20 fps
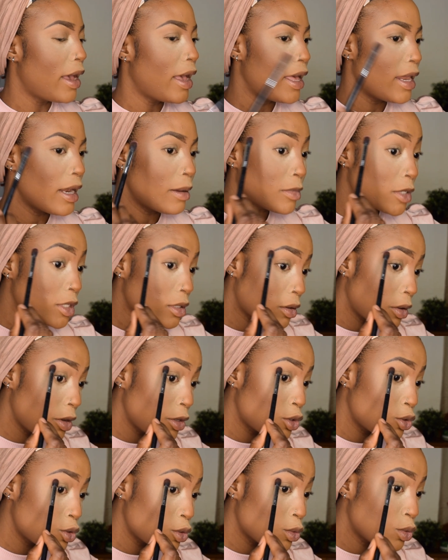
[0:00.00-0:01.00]
and I'm just
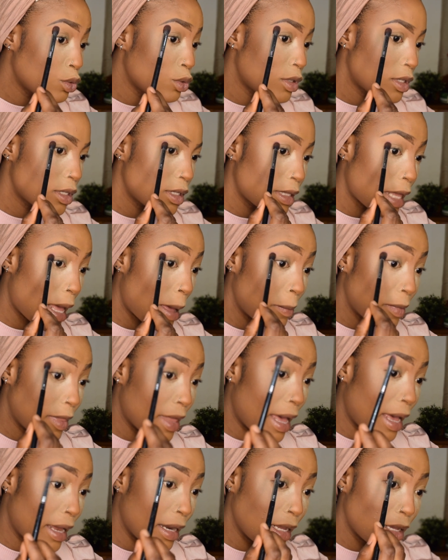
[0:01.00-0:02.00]
going to stamp
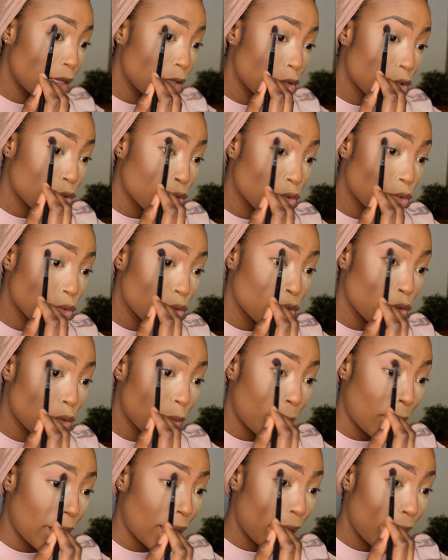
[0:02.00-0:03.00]
that into
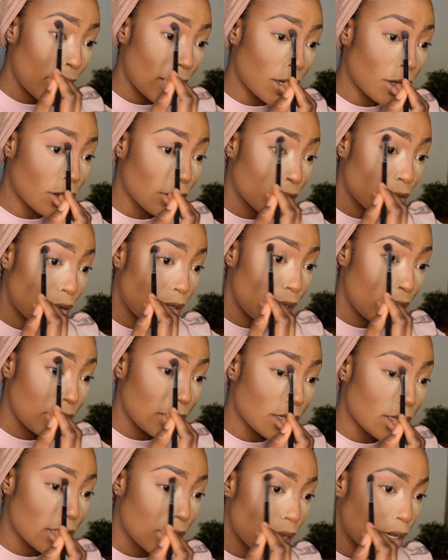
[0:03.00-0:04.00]
my
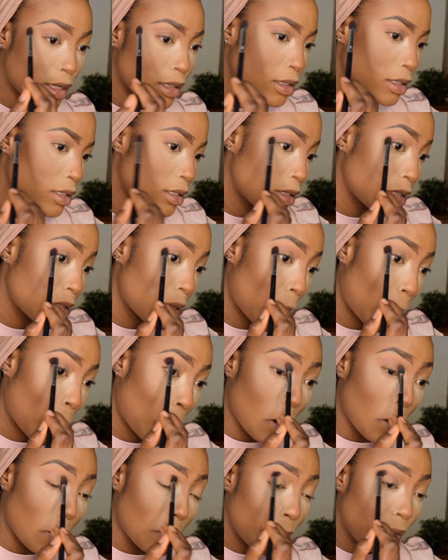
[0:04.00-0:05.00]
crease and just
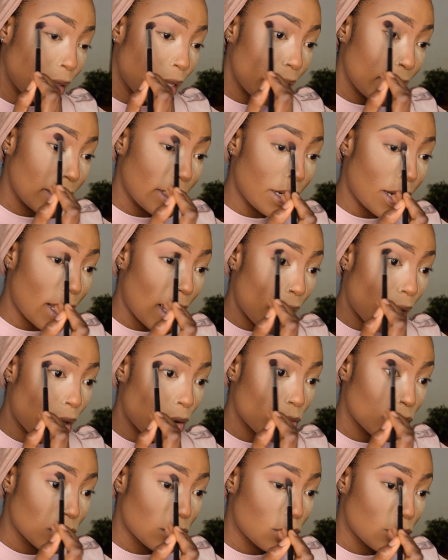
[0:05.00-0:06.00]
blend it
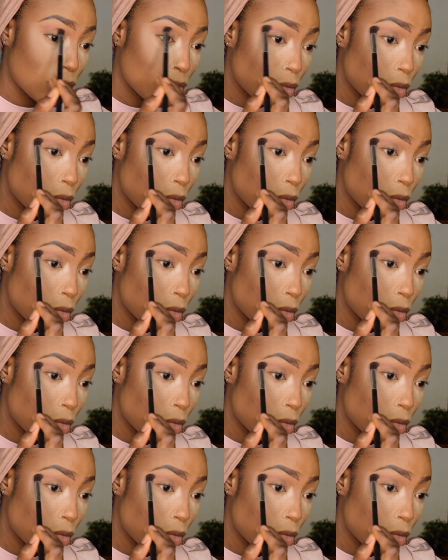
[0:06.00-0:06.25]
out.